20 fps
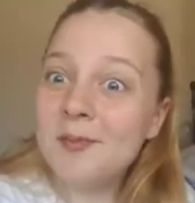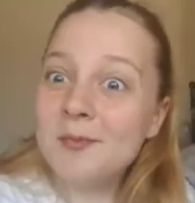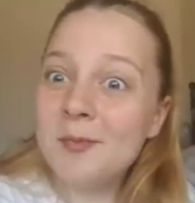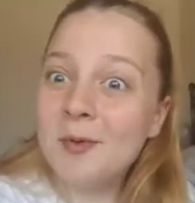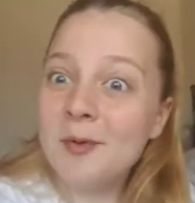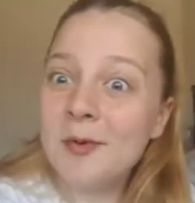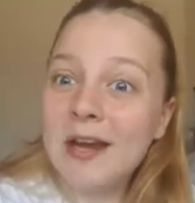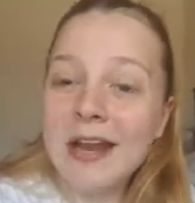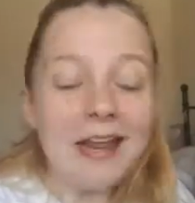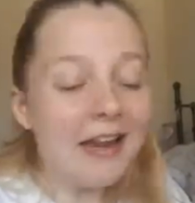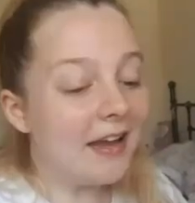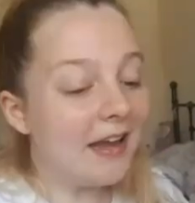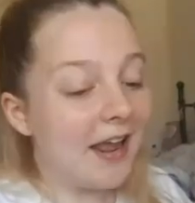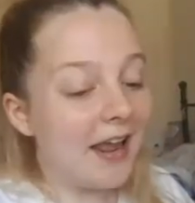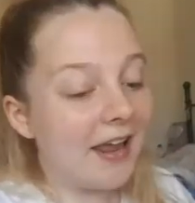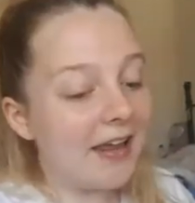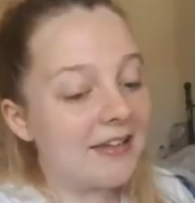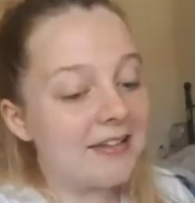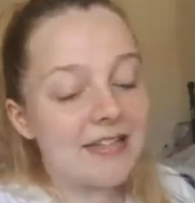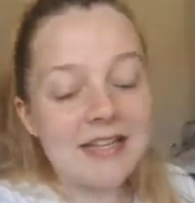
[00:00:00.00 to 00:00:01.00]
Good
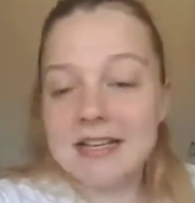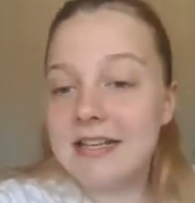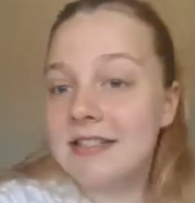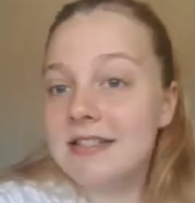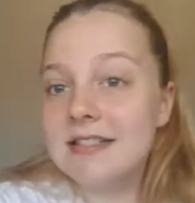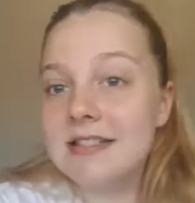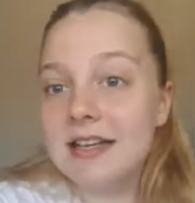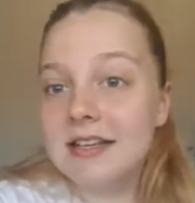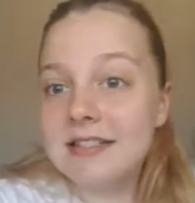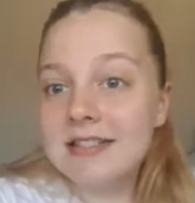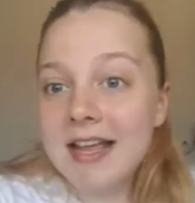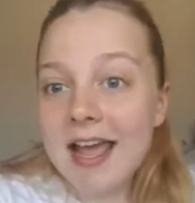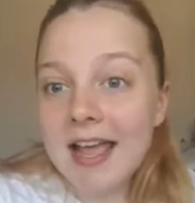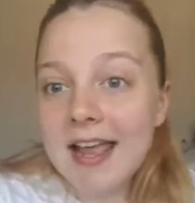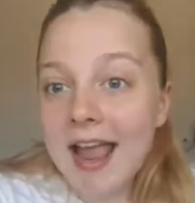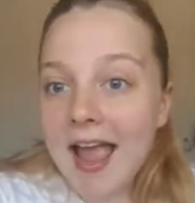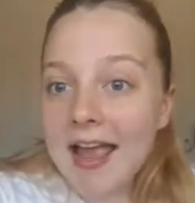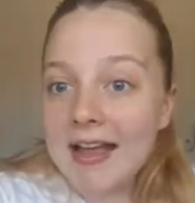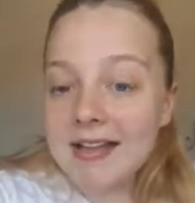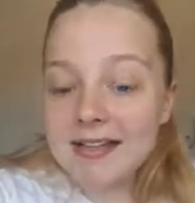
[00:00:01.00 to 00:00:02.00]
morning. It is
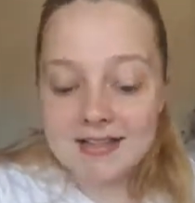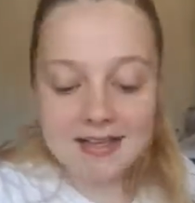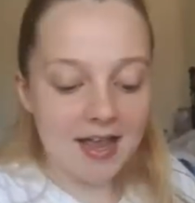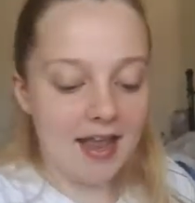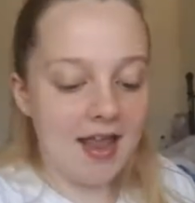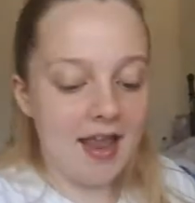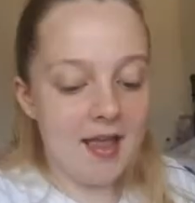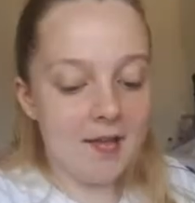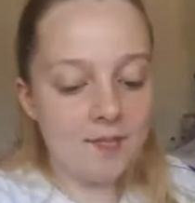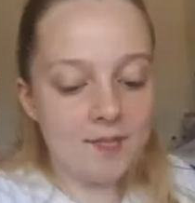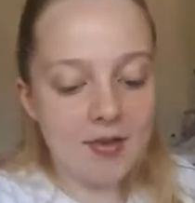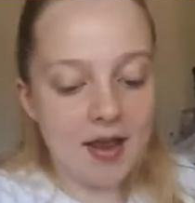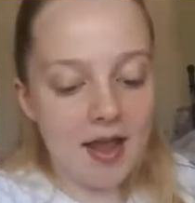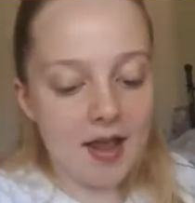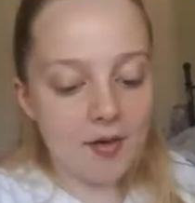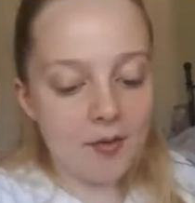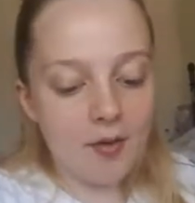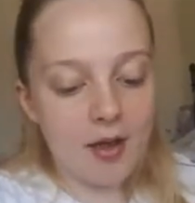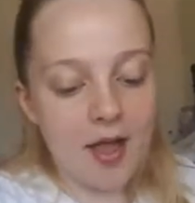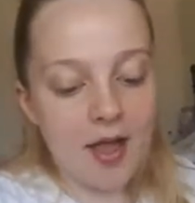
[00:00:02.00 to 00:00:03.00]
Sunday, 8 a.m.
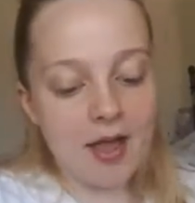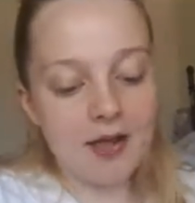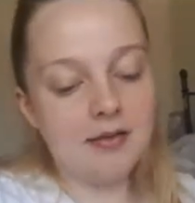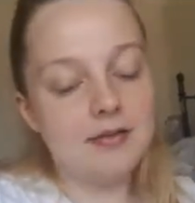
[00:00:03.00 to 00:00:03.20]
now.